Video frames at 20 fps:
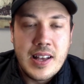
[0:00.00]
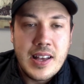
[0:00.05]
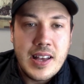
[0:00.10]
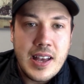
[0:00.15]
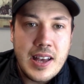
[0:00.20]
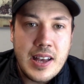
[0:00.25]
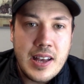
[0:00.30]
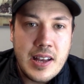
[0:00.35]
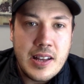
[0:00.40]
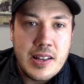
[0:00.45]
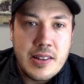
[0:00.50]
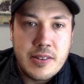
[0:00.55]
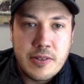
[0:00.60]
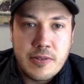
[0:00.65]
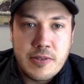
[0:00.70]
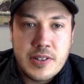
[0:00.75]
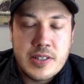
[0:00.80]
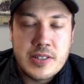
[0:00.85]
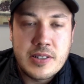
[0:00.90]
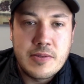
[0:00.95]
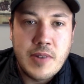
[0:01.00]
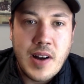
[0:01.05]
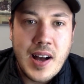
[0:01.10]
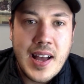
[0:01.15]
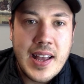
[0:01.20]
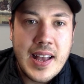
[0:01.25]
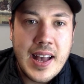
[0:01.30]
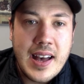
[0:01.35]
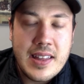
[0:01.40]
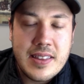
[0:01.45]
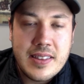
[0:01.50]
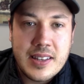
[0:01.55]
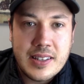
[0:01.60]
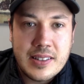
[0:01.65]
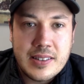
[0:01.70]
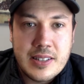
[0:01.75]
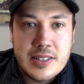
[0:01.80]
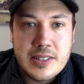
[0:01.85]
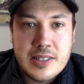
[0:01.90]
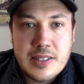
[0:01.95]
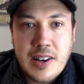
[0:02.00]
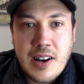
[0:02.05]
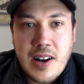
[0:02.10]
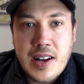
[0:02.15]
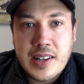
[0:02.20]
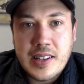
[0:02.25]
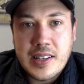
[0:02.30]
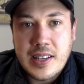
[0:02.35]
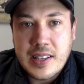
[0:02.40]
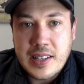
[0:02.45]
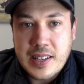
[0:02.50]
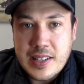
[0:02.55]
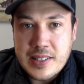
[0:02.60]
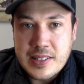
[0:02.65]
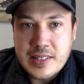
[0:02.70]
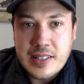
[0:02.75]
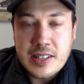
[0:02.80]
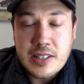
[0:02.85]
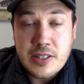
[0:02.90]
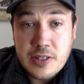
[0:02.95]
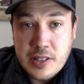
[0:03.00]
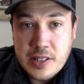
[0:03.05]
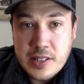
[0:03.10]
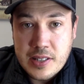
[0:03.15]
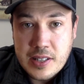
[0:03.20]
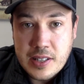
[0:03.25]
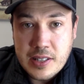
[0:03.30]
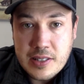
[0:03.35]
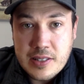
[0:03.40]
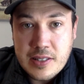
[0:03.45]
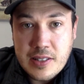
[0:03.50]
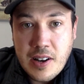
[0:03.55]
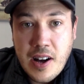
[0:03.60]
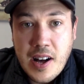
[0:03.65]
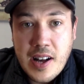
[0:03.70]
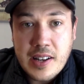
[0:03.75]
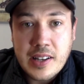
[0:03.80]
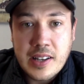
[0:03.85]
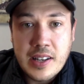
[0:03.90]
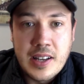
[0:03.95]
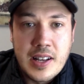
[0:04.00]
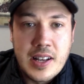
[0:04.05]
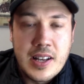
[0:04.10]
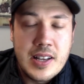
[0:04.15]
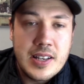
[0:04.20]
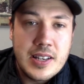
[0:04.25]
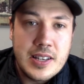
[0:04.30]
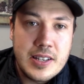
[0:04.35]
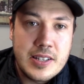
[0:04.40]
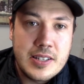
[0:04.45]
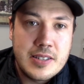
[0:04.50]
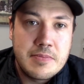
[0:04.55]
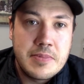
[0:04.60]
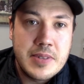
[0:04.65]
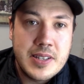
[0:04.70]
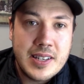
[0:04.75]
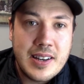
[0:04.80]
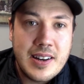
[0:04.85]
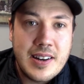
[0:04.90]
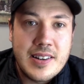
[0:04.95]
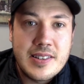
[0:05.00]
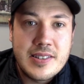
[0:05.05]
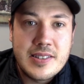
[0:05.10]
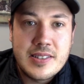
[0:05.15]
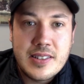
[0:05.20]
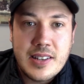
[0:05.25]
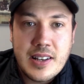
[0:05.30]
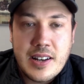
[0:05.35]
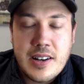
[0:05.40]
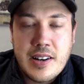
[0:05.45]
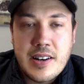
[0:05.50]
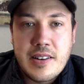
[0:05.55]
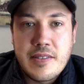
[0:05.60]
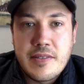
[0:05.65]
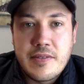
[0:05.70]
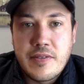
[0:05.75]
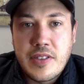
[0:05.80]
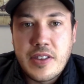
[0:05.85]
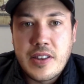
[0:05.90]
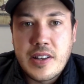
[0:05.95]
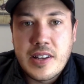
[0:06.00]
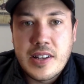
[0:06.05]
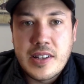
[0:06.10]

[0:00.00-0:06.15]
And the reason why I think this stock is an interesting stock is because of the